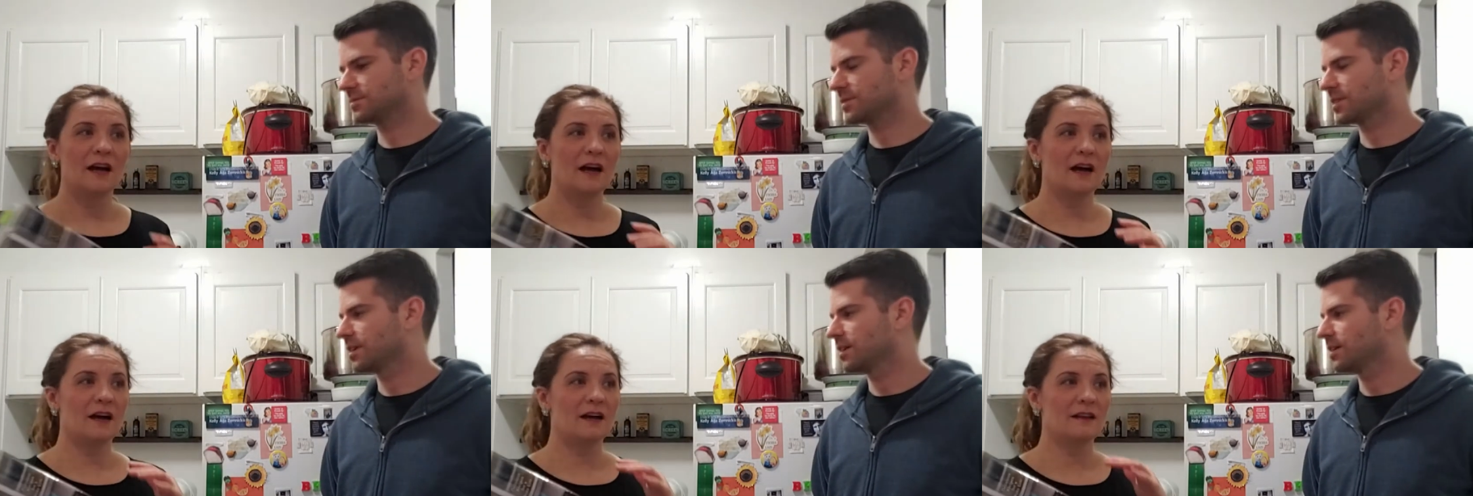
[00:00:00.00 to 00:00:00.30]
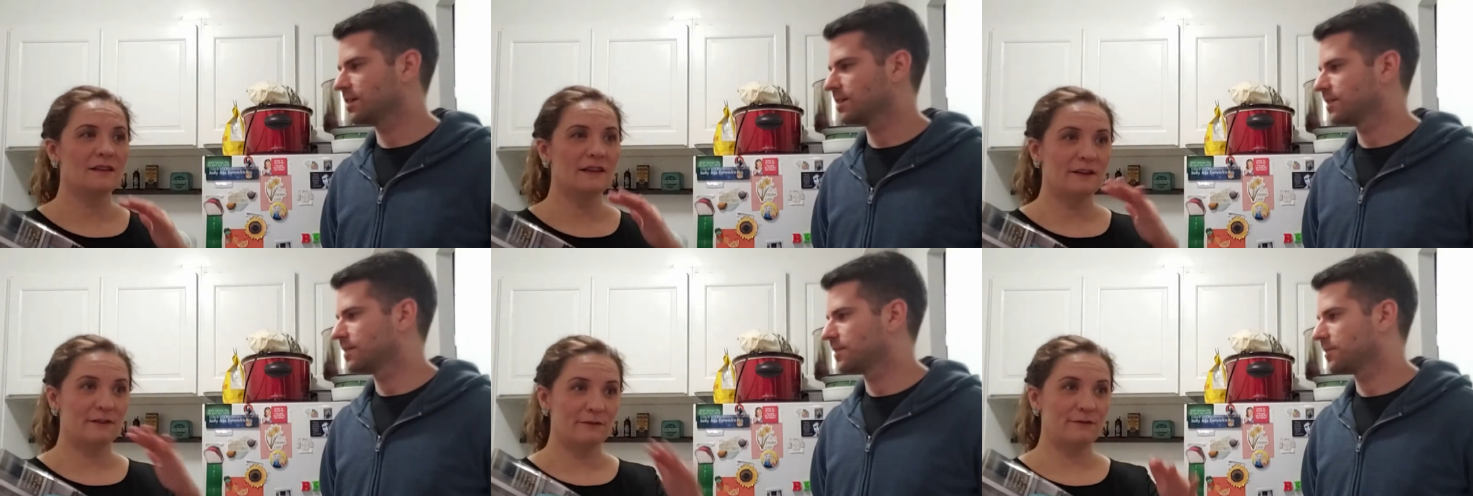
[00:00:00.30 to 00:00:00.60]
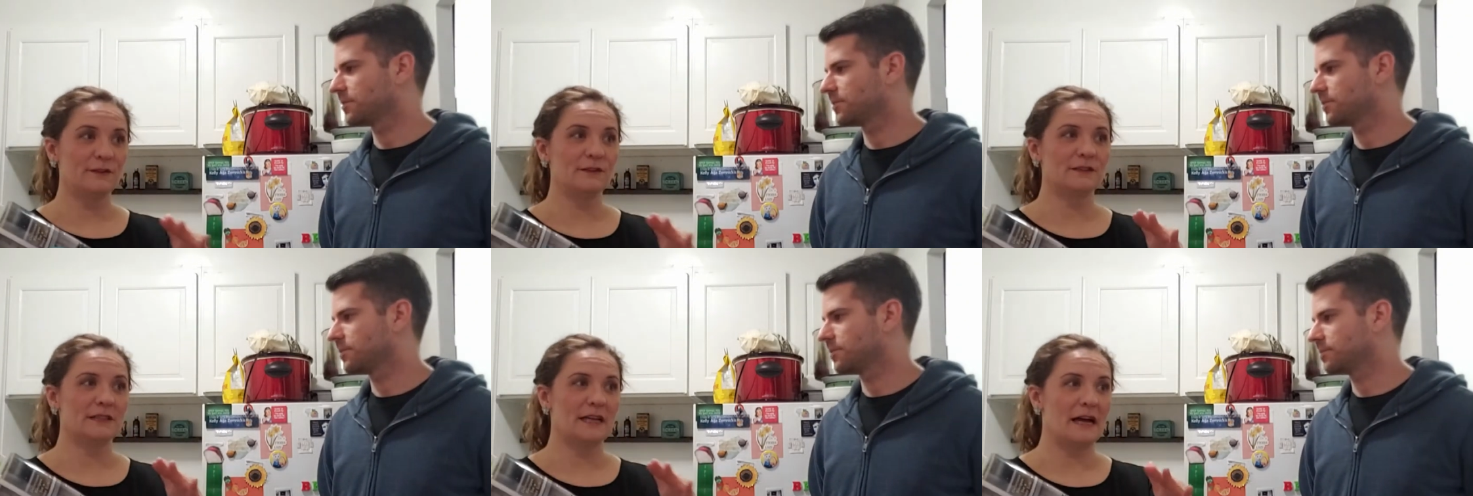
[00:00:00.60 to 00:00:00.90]
Speaker 1: uh, like
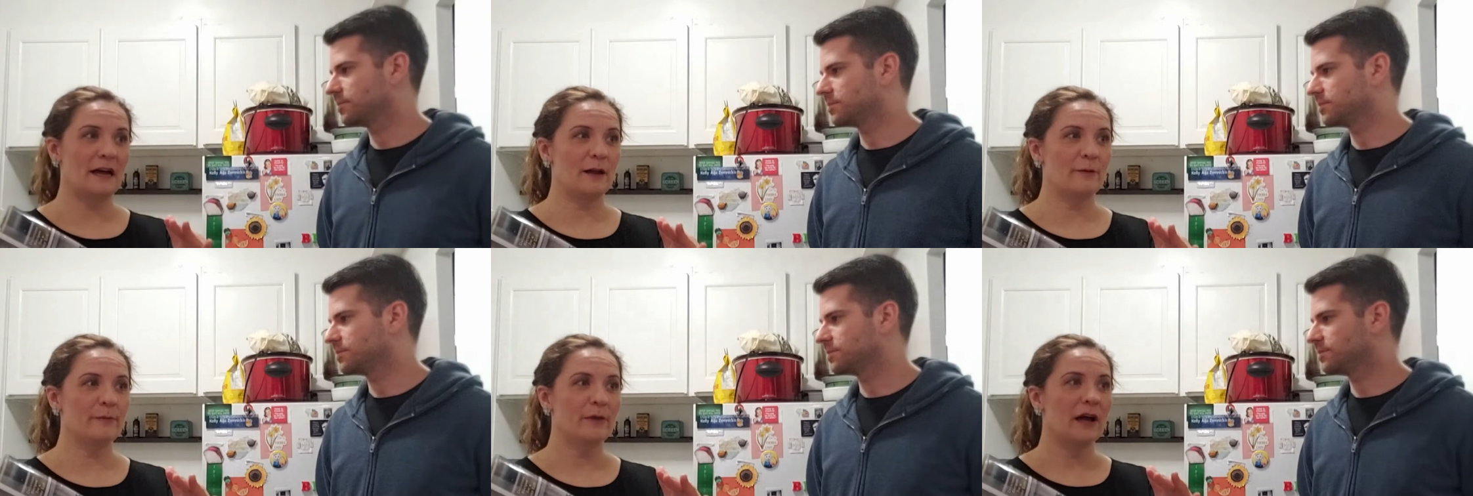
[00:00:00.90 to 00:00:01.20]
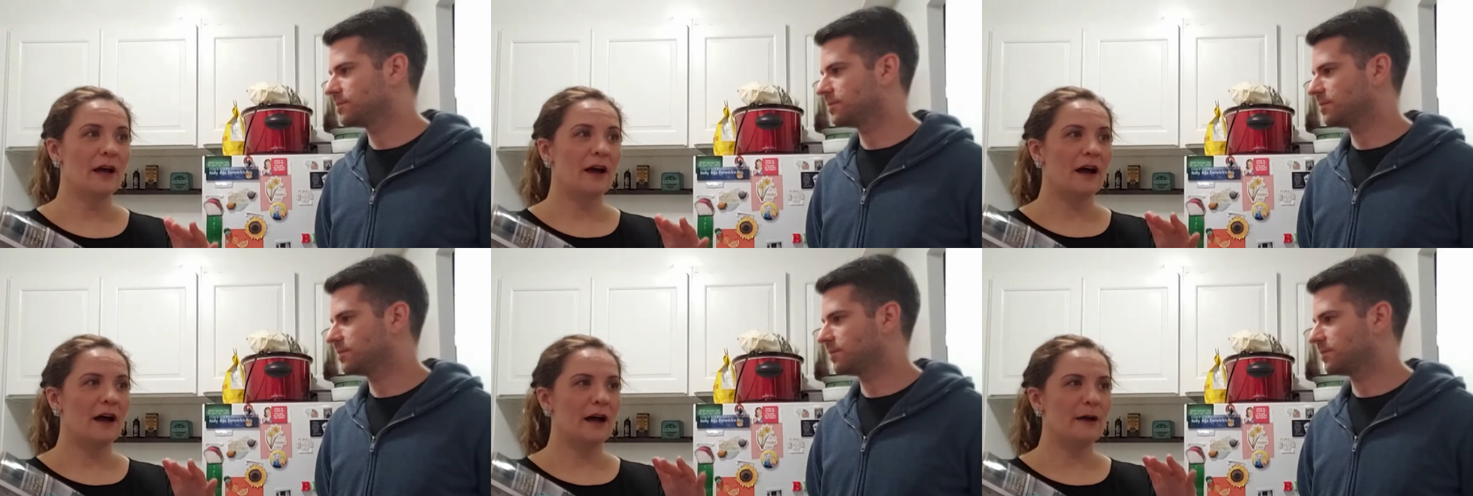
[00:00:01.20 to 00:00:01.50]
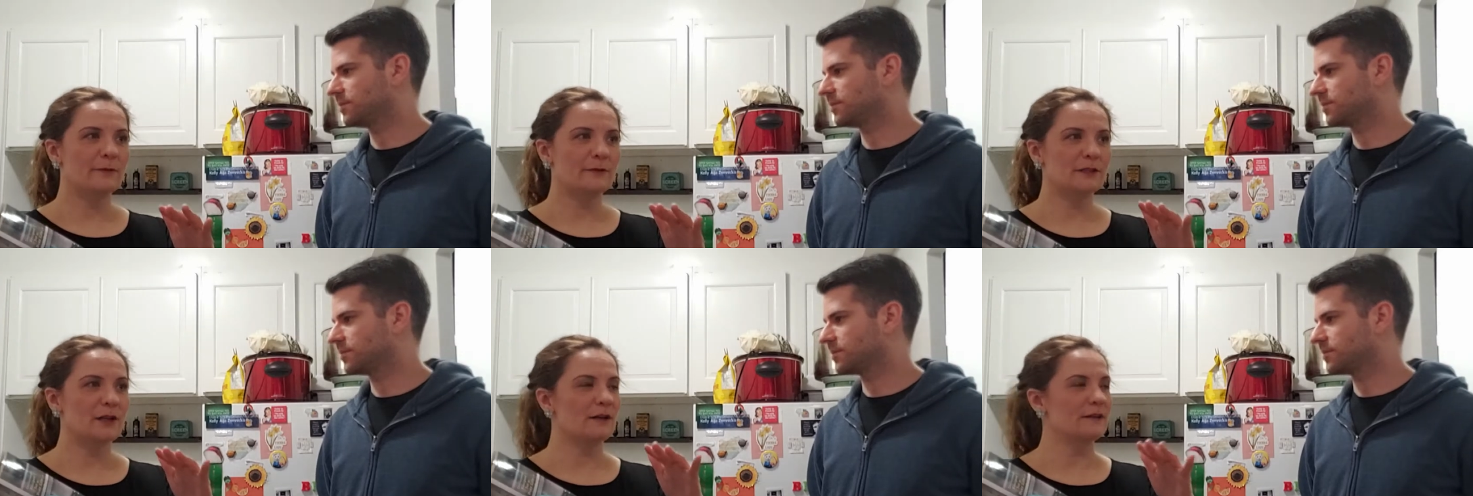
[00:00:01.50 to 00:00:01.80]
full time.
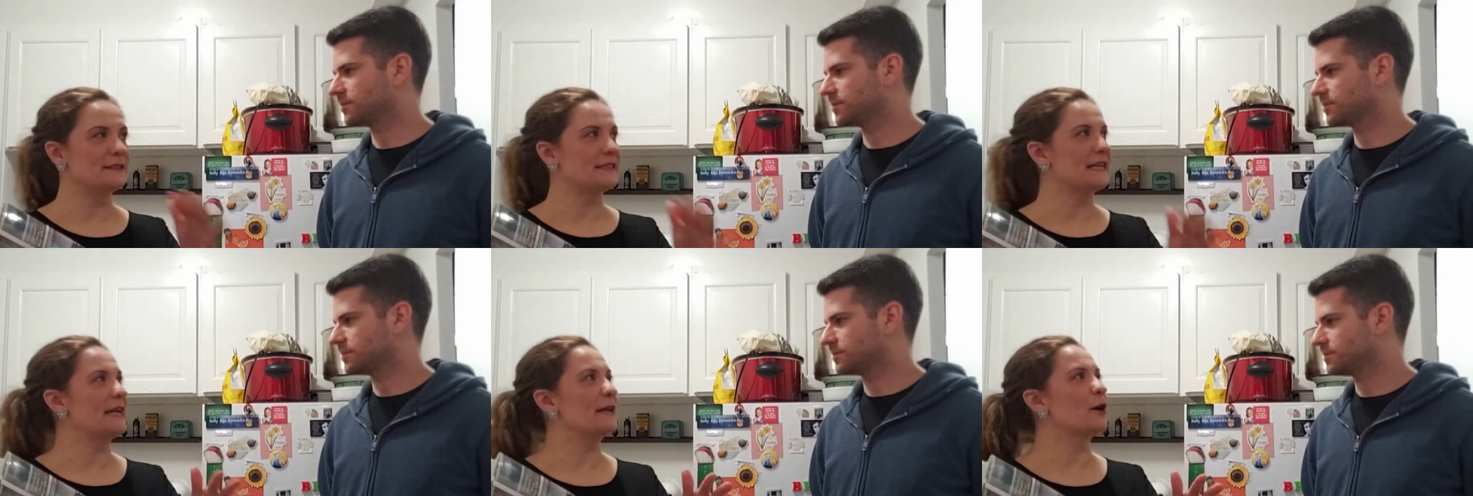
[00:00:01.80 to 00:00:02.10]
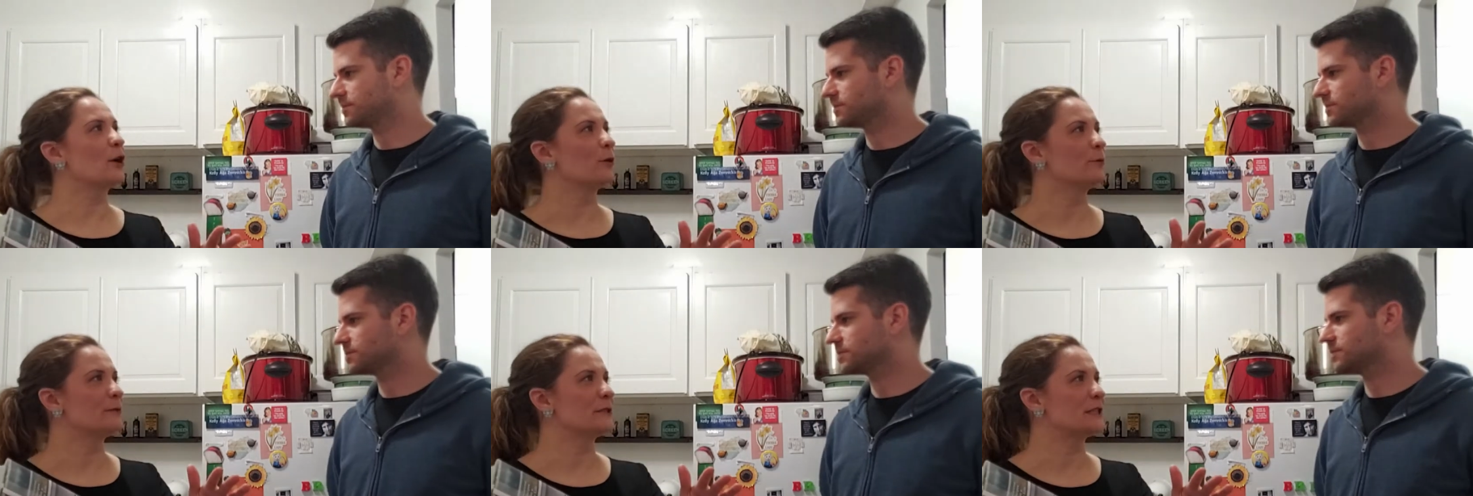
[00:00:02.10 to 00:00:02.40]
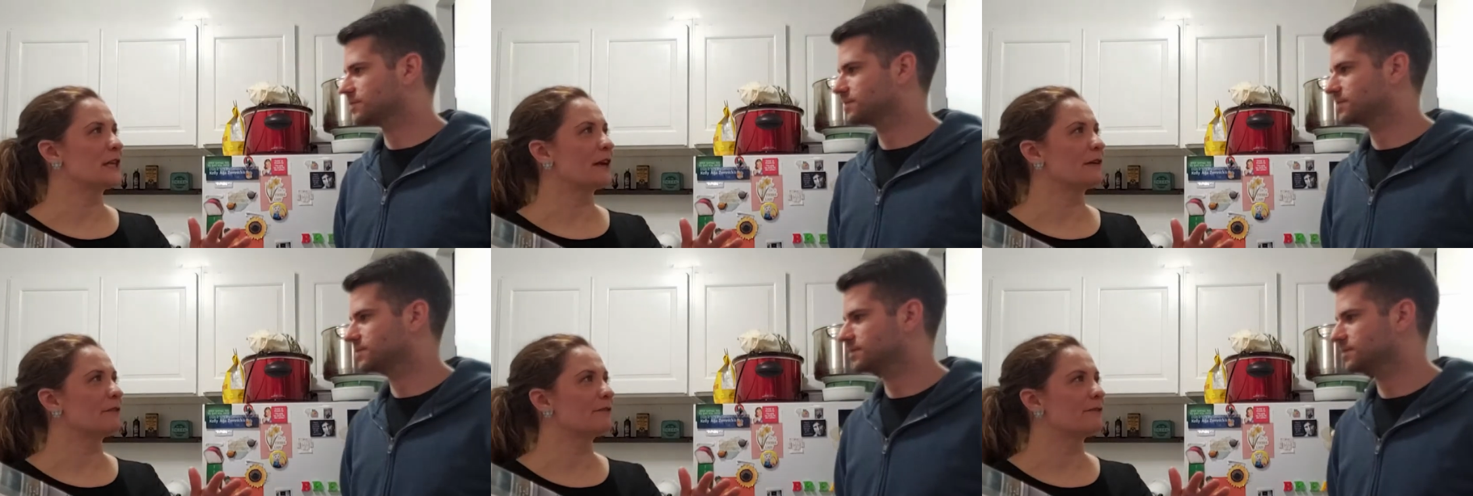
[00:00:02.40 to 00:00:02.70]
It was called Take Home
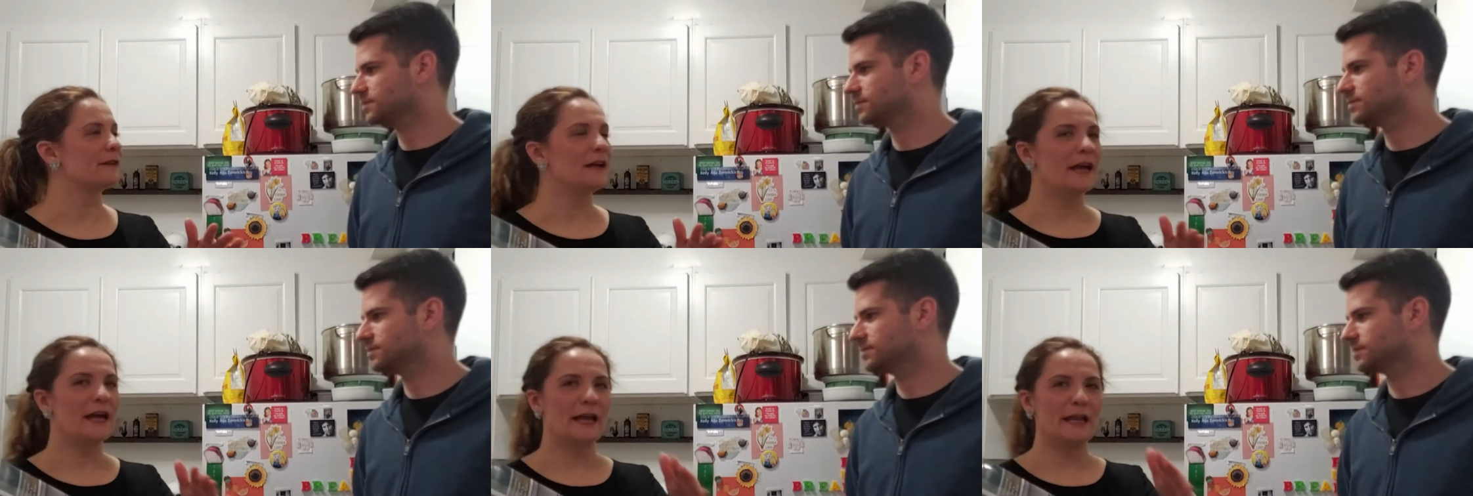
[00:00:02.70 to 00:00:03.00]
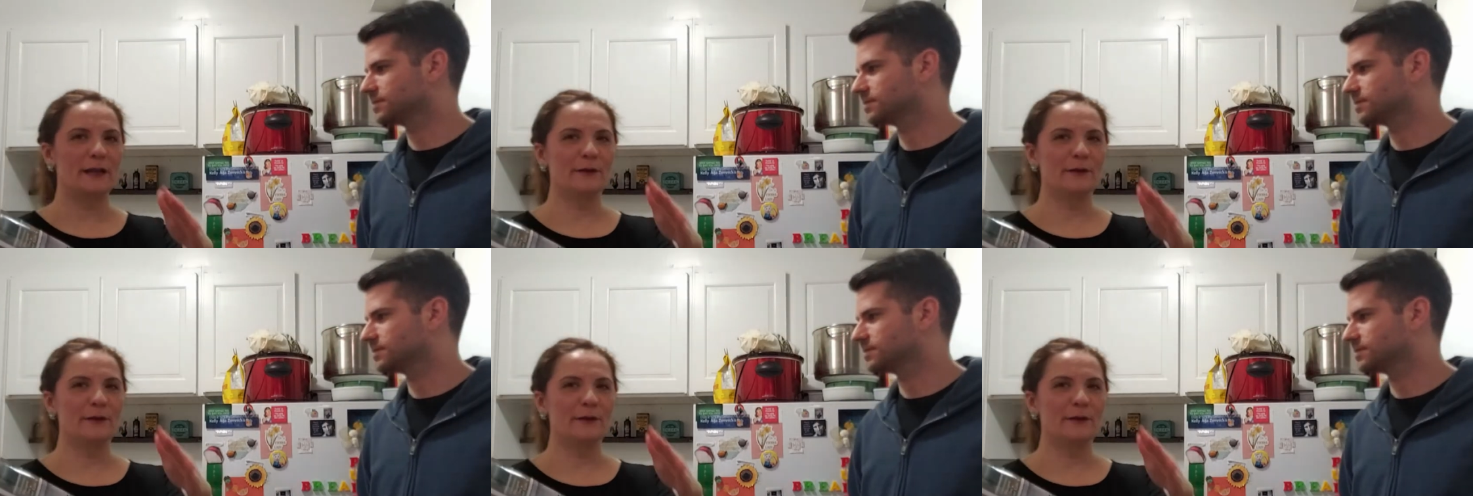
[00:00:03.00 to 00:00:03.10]
Chef. Mm.